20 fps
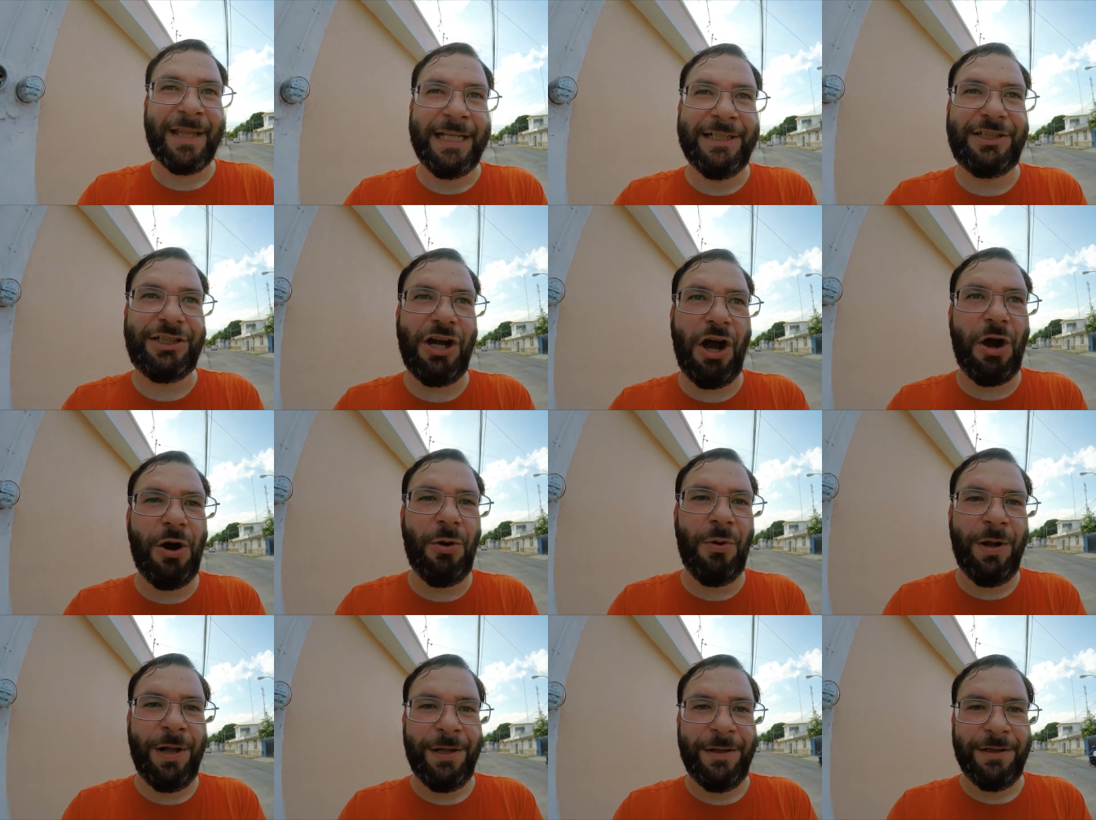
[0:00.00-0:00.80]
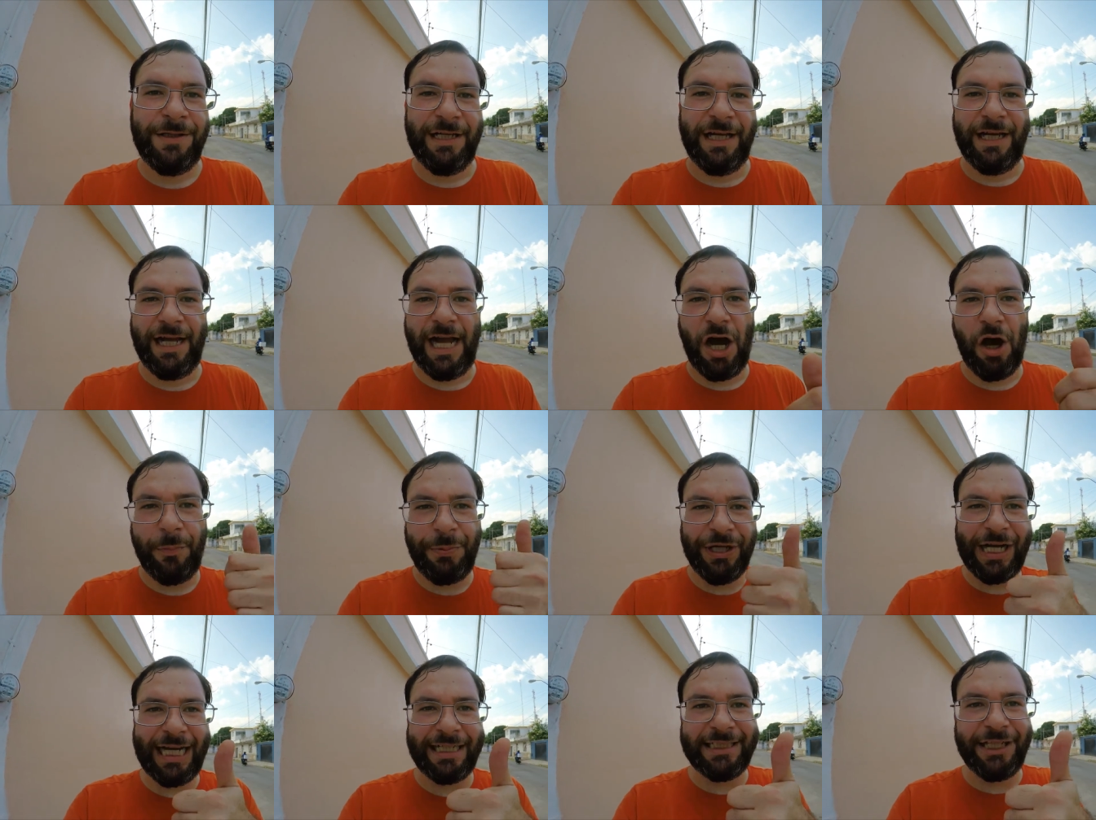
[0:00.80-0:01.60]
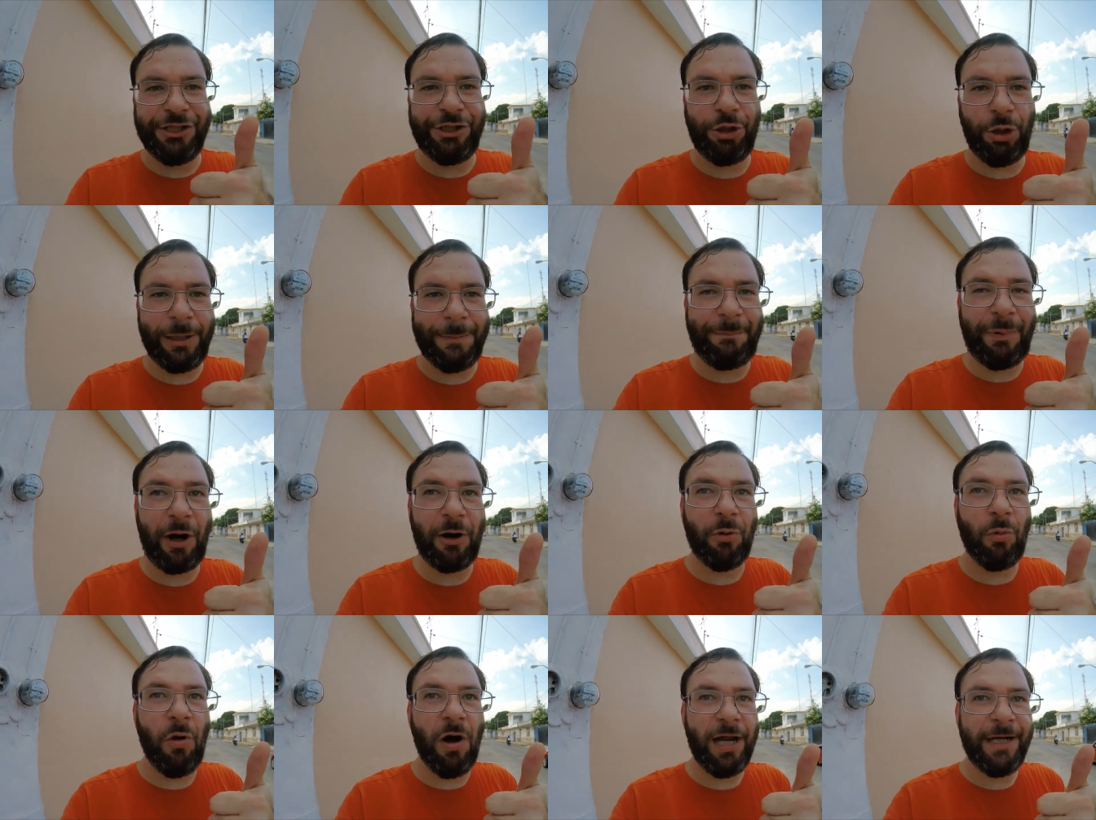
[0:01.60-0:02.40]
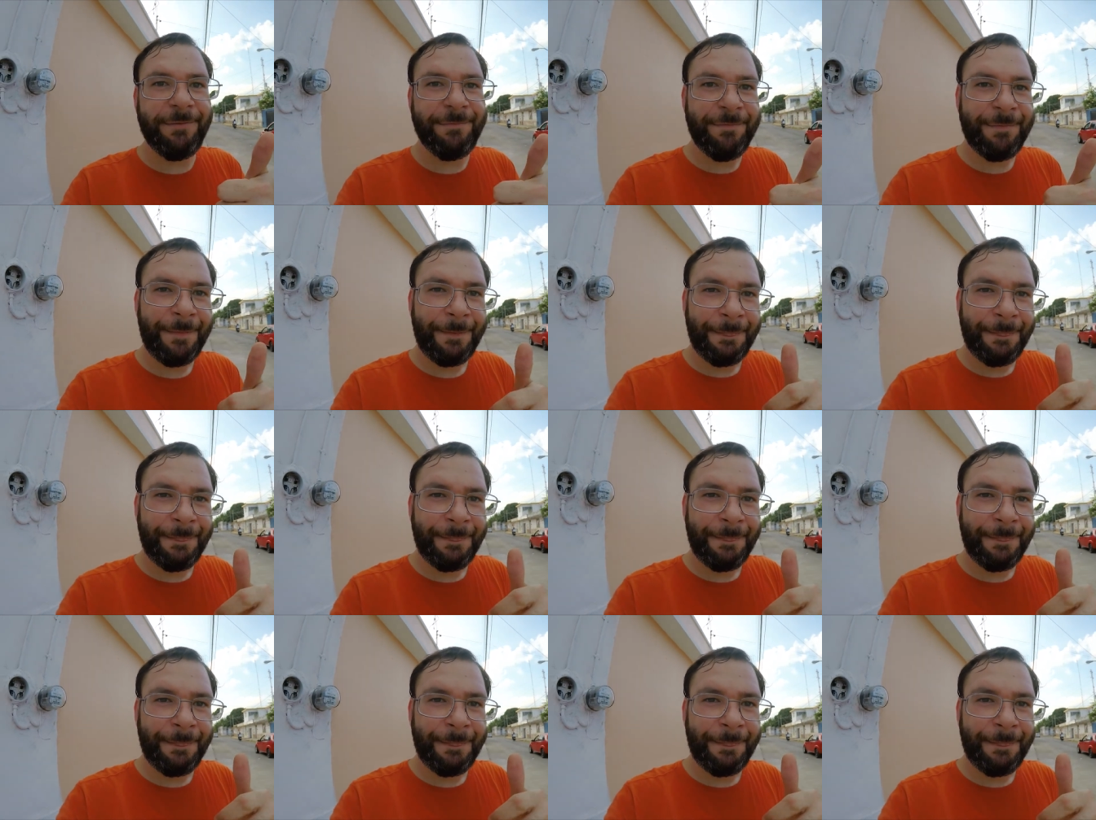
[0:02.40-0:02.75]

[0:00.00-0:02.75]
So I hope you guys enjoyed part one.